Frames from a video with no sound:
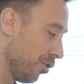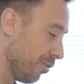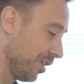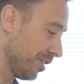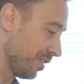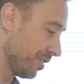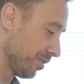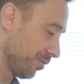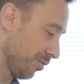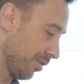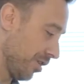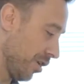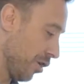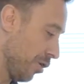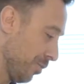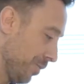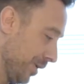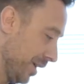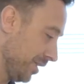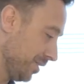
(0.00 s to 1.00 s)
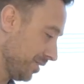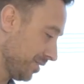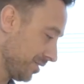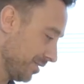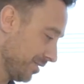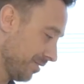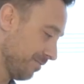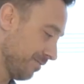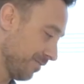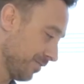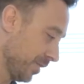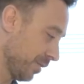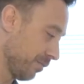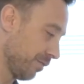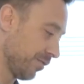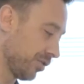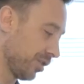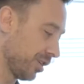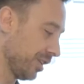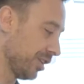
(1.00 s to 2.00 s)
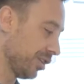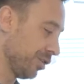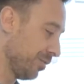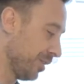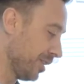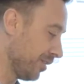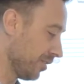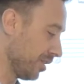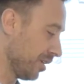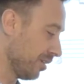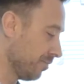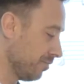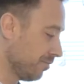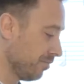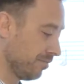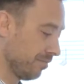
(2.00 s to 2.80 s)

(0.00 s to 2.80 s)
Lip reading: almost through the whole piece. We've got a little bit of a